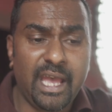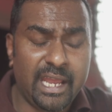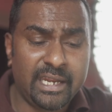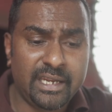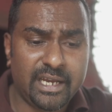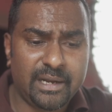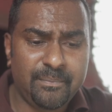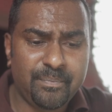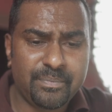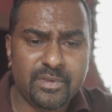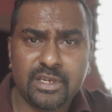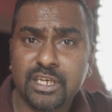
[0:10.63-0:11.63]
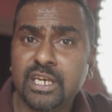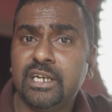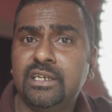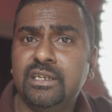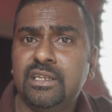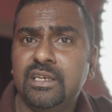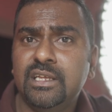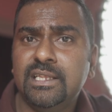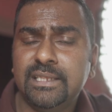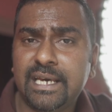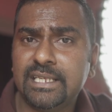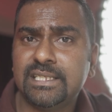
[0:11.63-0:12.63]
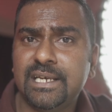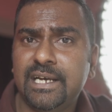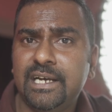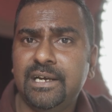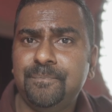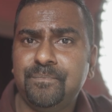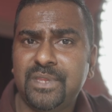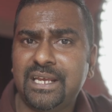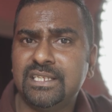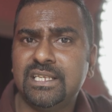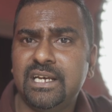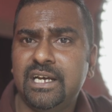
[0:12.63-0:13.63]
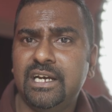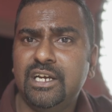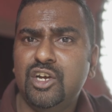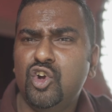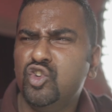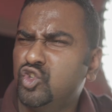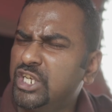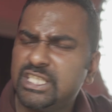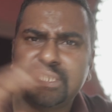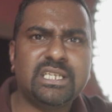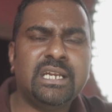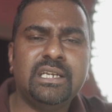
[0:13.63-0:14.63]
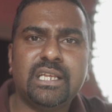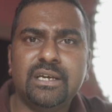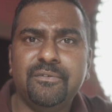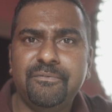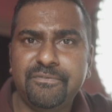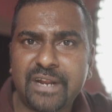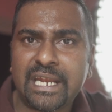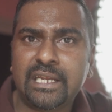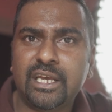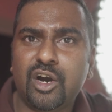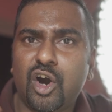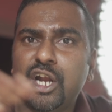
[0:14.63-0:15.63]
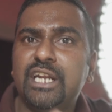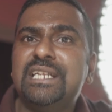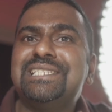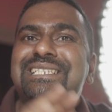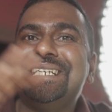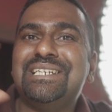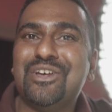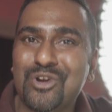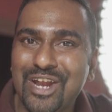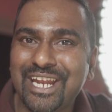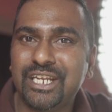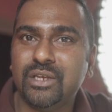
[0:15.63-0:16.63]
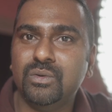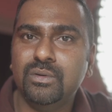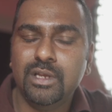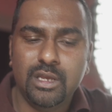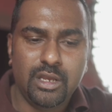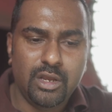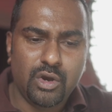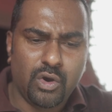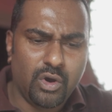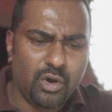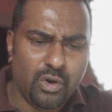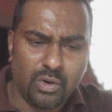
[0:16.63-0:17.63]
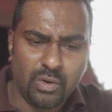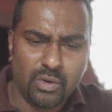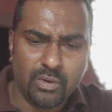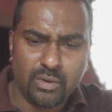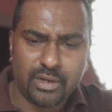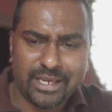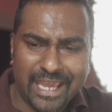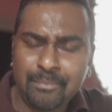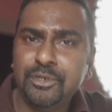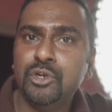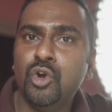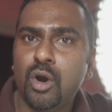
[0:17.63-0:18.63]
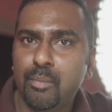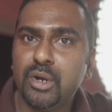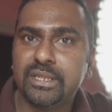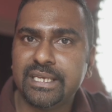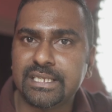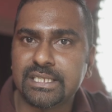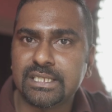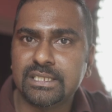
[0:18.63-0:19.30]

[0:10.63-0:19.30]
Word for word: and uh, here there is a there is a distant friend or a distant relative who came to know about this